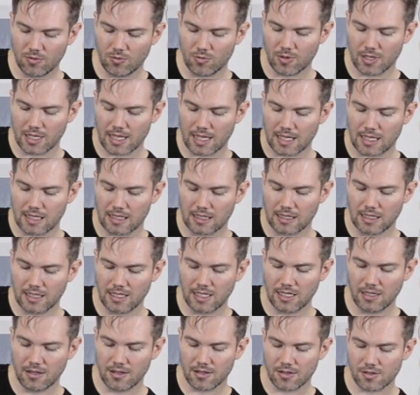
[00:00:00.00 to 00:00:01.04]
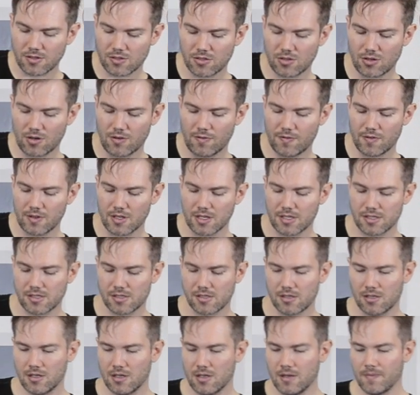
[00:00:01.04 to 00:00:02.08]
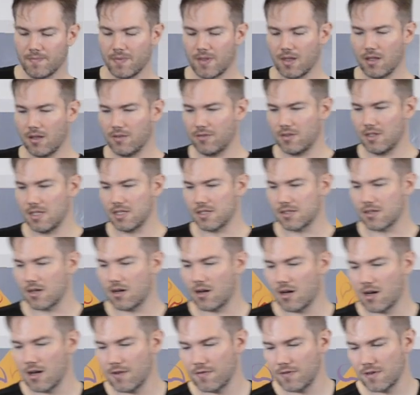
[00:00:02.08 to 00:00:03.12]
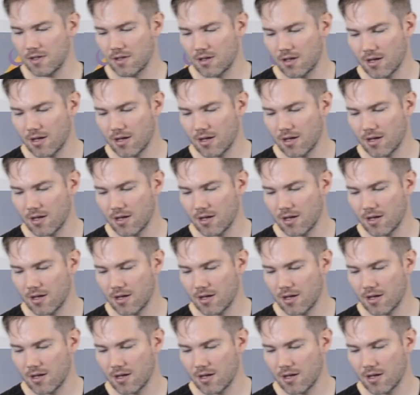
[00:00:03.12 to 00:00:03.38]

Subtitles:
when I clean the surface of these coffee